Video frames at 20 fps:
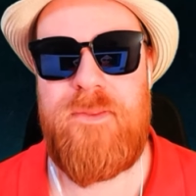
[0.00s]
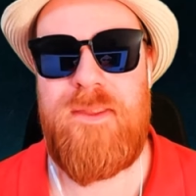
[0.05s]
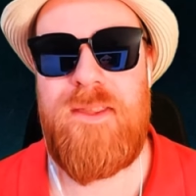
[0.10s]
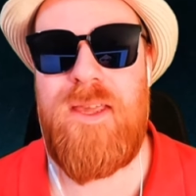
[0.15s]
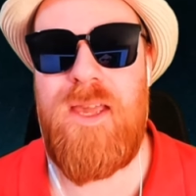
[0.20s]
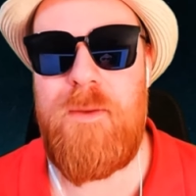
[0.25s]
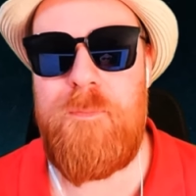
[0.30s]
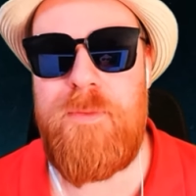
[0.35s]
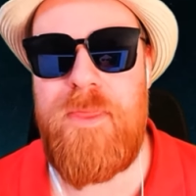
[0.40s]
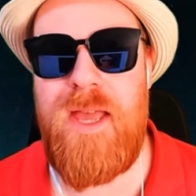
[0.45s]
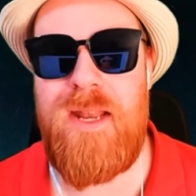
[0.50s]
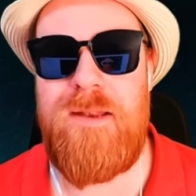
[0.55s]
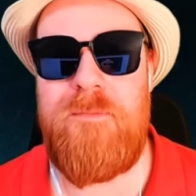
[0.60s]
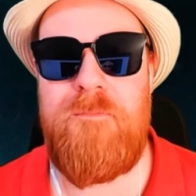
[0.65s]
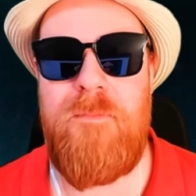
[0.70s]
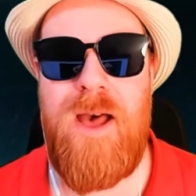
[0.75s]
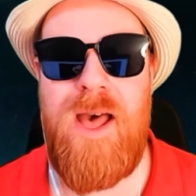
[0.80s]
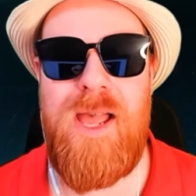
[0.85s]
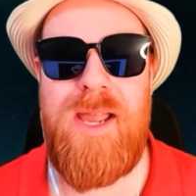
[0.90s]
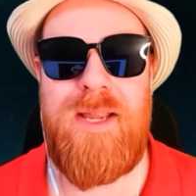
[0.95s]
Keep that in
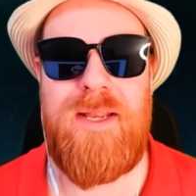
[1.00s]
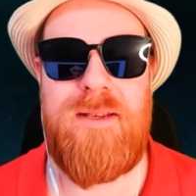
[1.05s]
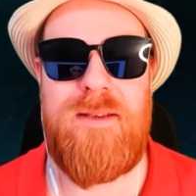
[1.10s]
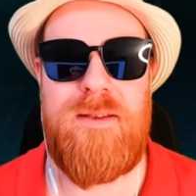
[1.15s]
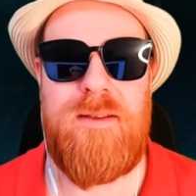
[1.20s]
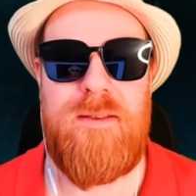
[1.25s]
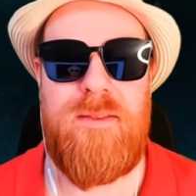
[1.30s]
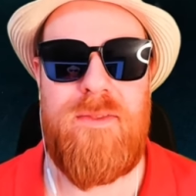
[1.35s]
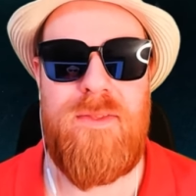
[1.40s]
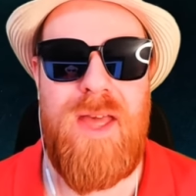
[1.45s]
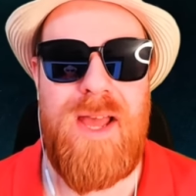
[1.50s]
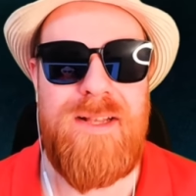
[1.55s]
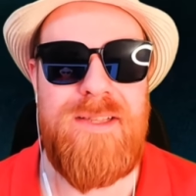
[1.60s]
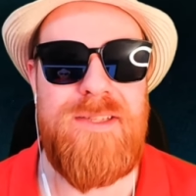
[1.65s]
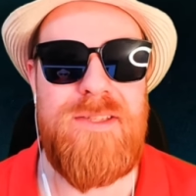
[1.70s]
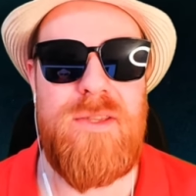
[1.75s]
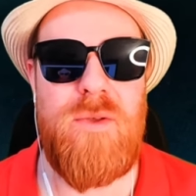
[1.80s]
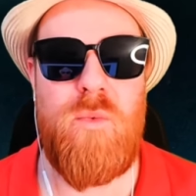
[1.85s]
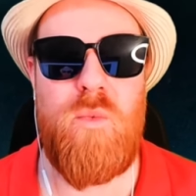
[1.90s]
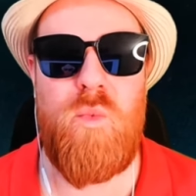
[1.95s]
mind.
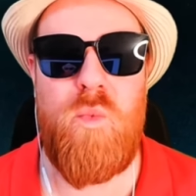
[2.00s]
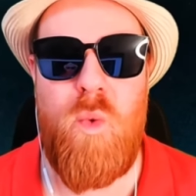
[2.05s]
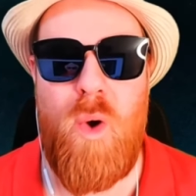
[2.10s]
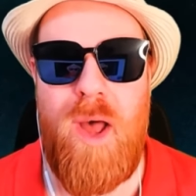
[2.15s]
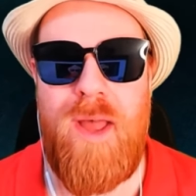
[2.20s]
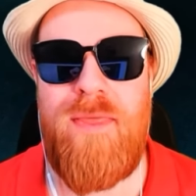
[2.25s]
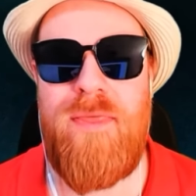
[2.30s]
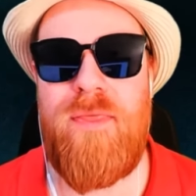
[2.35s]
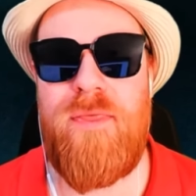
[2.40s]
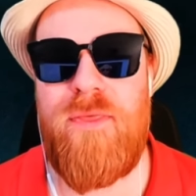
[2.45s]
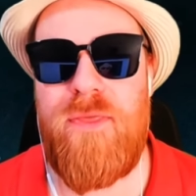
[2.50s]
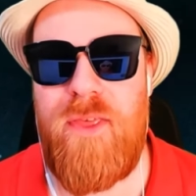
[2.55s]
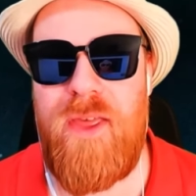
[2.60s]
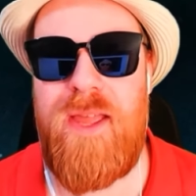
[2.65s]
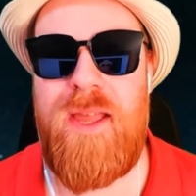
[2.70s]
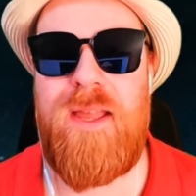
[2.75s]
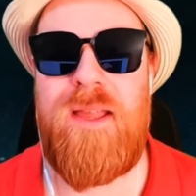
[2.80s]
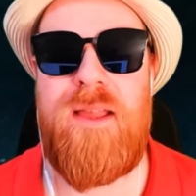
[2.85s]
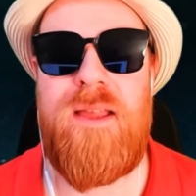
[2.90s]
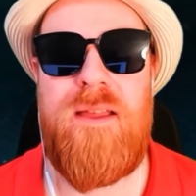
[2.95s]
That's the one
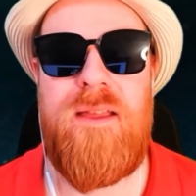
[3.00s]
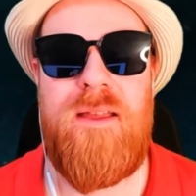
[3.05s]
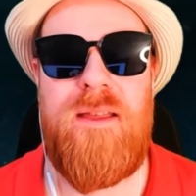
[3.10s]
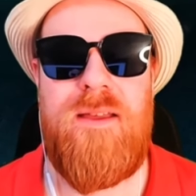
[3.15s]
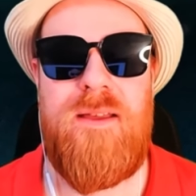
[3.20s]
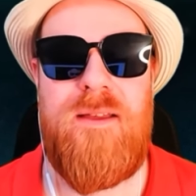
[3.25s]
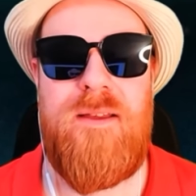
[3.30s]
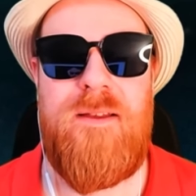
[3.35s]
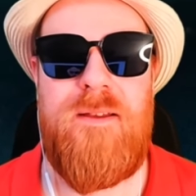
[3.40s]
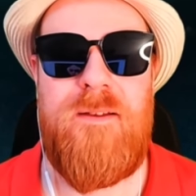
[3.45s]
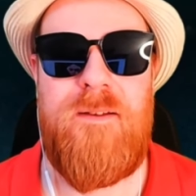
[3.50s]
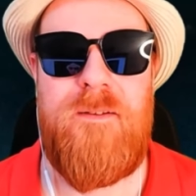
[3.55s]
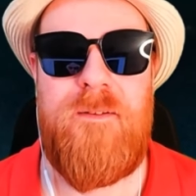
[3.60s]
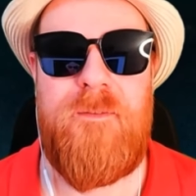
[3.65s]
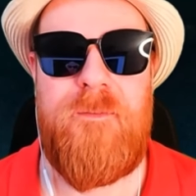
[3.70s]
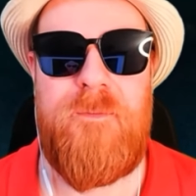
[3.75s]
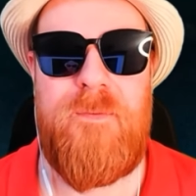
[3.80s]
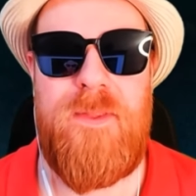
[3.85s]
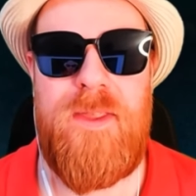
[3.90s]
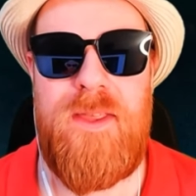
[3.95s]
thing
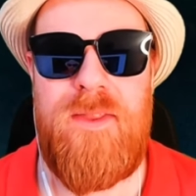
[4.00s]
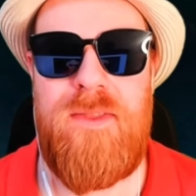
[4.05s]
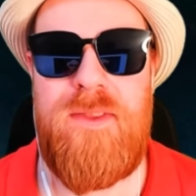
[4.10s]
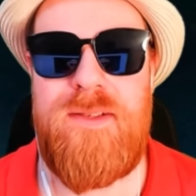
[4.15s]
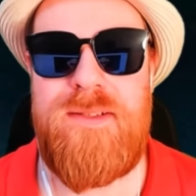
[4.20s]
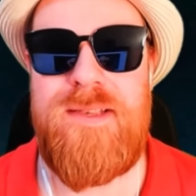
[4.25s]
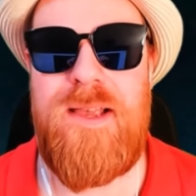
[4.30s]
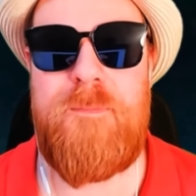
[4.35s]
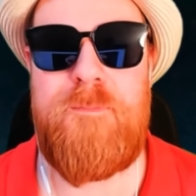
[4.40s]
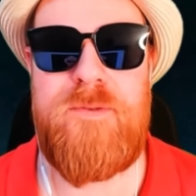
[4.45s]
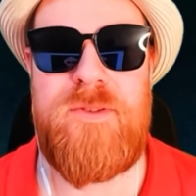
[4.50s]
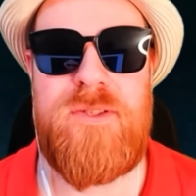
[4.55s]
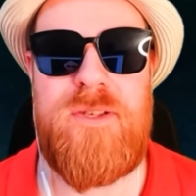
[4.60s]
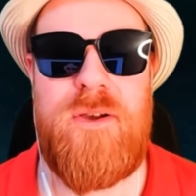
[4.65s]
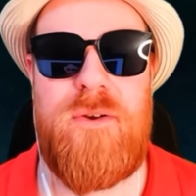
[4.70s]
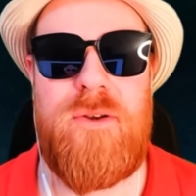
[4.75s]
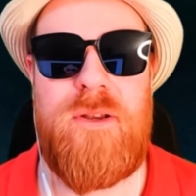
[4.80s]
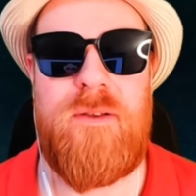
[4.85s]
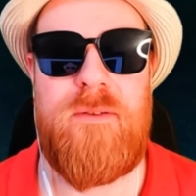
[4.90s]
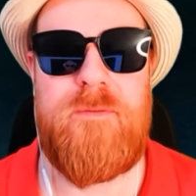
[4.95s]
in this
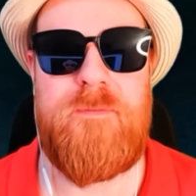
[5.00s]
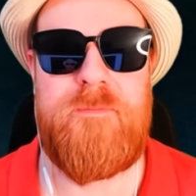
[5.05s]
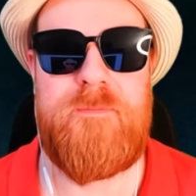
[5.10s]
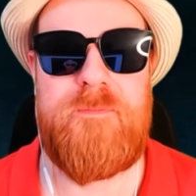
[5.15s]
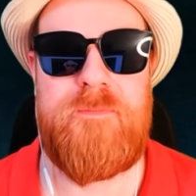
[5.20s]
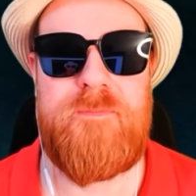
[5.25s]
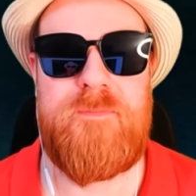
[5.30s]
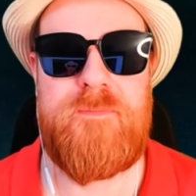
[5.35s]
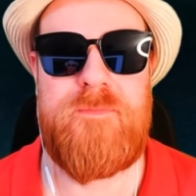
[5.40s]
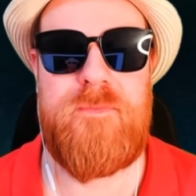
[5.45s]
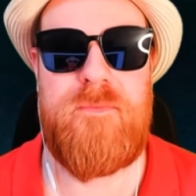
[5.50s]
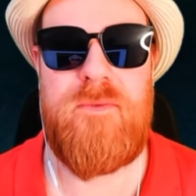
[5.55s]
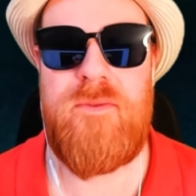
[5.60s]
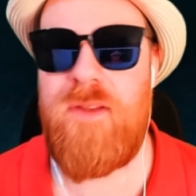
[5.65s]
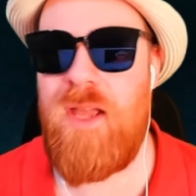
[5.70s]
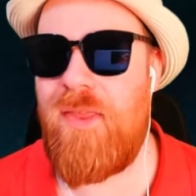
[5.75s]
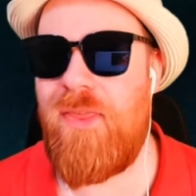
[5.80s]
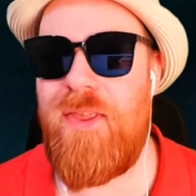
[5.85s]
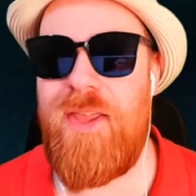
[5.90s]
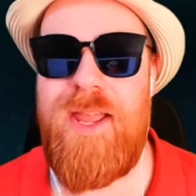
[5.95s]
episode.
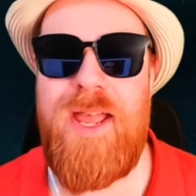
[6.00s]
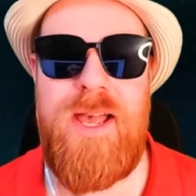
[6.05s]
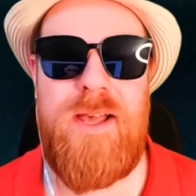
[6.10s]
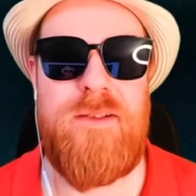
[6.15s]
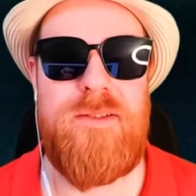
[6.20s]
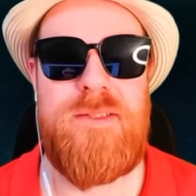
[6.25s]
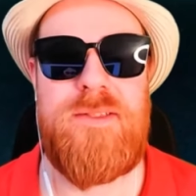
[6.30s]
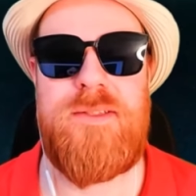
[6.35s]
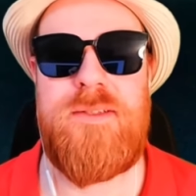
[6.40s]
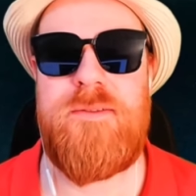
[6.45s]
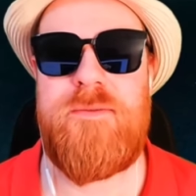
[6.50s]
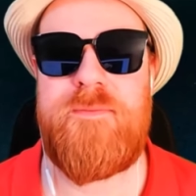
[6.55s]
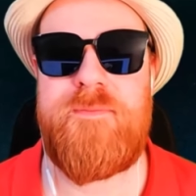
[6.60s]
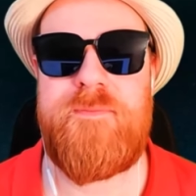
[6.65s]
Nothing else.